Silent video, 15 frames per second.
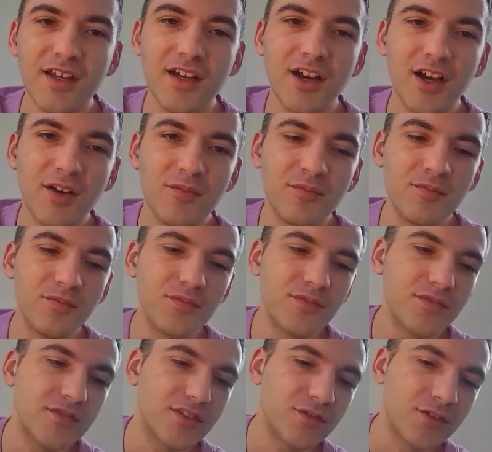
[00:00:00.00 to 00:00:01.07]

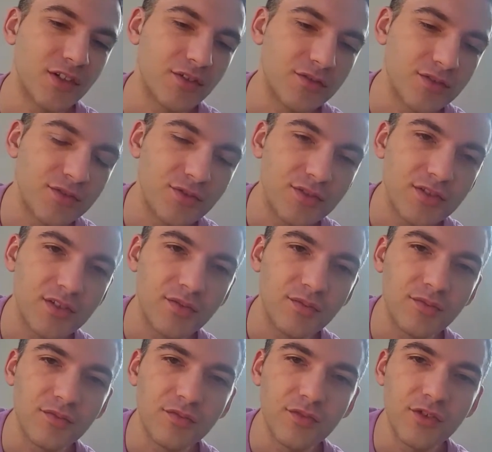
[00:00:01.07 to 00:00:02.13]
When I was doing
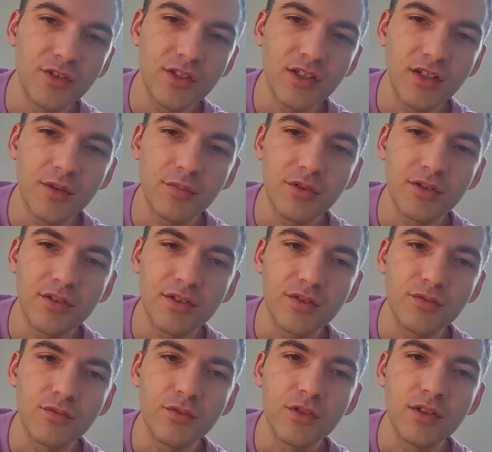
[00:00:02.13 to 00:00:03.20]
some looking up on this
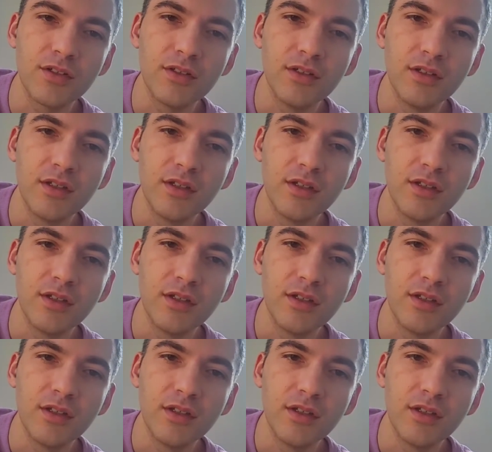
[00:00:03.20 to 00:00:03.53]
wood,